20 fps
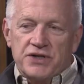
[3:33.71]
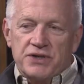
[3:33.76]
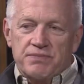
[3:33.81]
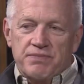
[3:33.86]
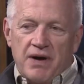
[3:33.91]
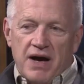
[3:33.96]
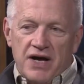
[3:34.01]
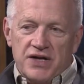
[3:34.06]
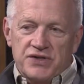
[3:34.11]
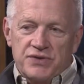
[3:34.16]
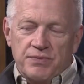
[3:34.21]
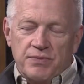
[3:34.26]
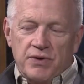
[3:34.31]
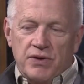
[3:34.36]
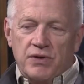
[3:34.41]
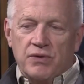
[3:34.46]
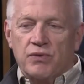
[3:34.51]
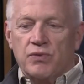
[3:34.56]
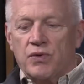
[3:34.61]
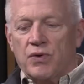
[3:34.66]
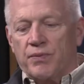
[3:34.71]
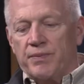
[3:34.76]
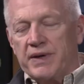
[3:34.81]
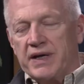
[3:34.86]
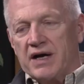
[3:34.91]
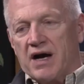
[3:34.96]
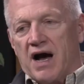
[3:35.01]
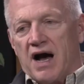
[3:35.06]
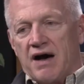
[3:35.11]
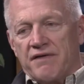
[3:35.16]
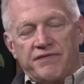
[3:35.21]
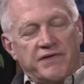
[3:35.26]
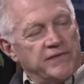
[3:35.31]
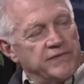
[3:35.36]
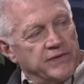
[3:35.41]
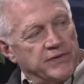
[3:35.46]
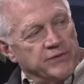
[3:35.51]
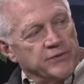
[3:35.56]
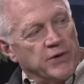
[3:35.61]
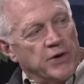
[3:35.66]
as possible, we'll be off
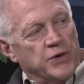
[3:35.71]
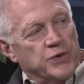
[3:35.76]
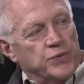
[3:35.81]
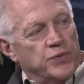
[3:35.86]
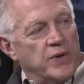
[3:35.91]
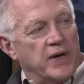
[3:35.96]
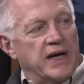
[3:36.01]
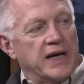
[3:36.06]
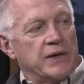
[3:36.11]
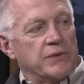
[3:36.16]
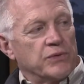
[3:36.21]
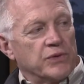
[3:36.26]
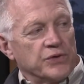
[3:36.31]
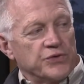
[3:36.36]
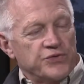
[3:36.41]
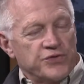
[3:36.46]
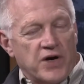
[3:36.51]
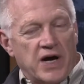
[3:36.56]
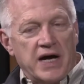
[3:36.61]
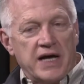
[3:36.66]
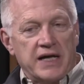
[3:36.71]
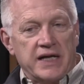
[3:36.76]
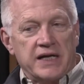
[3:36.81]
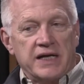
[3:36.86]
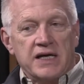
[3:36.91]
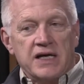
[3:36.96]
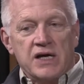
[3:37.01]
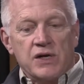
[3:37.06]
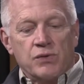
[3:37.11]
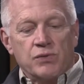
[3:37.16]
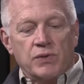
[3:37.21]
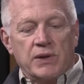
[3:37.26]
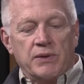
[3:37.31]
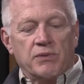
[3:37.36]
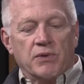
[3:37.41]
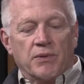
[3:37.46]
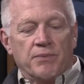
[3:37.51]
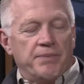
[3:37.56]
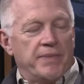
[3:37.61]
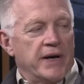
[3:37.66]
of a roadway. We'll try, we
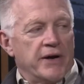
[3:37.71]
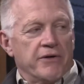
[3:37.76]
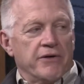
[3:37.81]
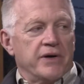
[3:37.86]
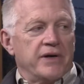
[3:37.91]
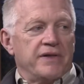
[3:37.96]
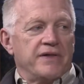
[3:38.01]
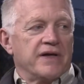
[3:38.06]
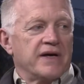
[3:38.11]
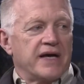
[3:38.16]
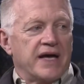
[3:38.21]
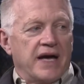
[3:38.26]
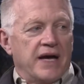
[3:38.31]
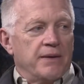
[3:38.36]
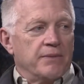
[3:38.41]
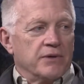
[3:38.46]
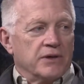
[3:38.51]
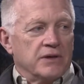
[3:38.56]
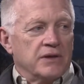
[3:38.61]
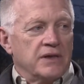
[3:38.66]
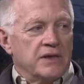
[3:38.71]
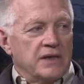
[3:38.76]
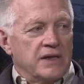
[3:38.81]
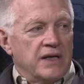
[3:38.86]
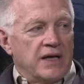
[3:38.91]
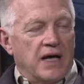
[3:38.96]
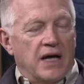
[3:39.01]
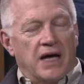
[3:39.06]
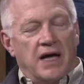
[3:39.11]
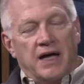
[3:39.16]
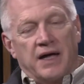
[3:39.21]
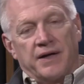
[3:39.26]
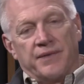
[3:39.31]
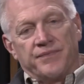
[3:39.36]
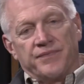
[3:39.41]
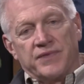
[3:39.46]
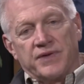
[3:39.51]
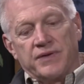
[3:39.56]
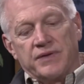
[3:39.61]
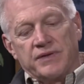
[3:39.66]
will bury the cable. Mm -hmm.
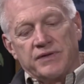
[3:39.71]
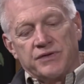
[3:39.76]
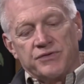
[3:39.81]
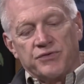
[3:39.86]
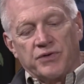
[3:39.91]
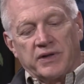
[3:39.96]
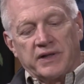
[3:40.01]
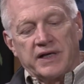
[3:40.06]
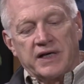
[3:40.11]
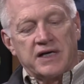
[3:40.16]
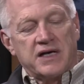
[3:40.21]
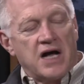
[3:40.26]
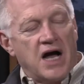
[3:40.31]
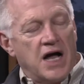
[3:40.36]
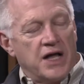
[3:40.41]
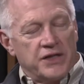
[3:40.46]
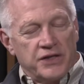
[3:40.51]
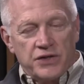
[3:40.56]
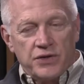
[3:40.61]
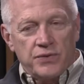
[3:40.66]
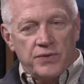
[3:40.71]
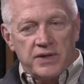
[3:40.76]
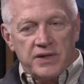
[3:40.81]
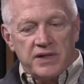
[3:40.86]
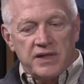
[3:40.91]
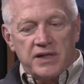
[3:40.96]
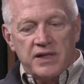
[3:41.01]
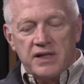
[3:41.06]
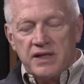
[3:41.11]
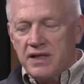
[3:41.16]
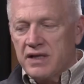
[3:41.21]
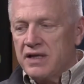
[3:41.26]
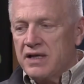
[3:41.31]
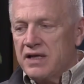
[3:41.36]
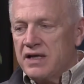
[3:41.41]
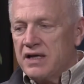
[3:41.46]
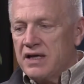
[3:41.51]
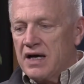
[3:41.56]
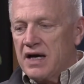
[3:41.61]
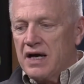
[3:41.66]
it's really a conduit,
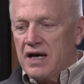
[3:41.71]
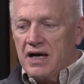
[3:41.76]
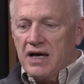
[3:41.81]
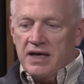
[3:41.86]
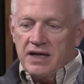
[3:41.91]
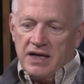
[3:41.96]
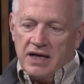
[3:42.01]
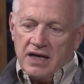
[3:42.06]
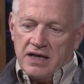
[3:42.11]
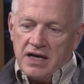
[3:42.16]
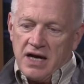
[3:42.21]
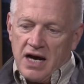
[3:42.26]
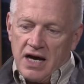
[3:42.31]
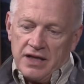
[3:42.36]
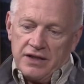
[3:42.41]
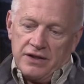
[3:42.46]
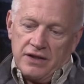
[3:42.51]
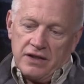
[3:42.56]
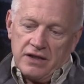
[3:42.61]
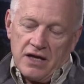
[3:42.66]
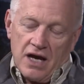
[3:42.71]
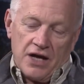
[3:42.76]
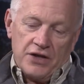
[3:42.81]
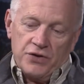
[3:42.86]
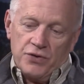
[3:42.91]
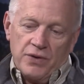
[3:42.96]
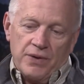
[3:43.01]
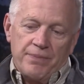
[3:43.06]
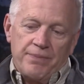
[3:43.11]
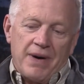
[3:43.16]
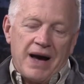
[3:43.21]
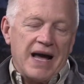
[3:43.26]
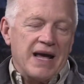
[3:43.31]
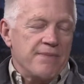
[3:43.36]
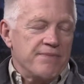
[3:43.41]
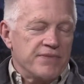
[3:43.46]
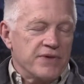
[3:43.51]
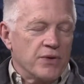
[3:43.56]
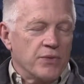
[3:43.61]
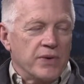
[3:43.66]
uh, a conduit
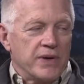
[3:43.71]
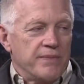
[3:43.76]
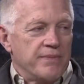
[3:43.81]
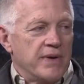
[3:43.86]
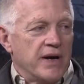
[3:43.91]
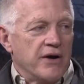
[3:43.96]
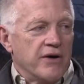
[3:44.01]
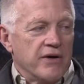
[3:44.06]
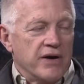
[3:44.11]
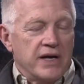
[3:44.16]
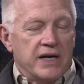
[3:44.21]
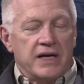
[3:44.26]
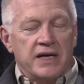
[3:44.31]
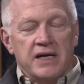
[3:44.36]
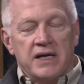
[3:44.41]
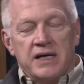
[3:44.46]
pipe that we bury.